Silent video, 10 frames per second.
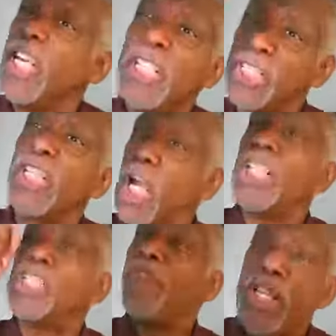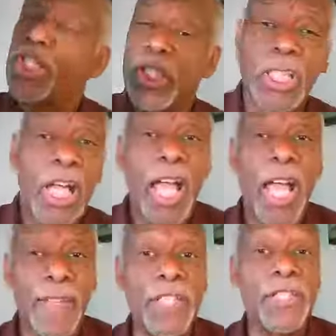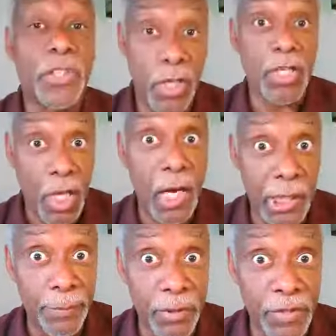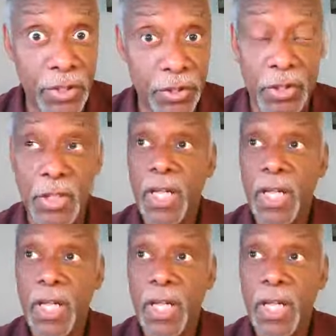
It's going to cause division. And they just started calling him division.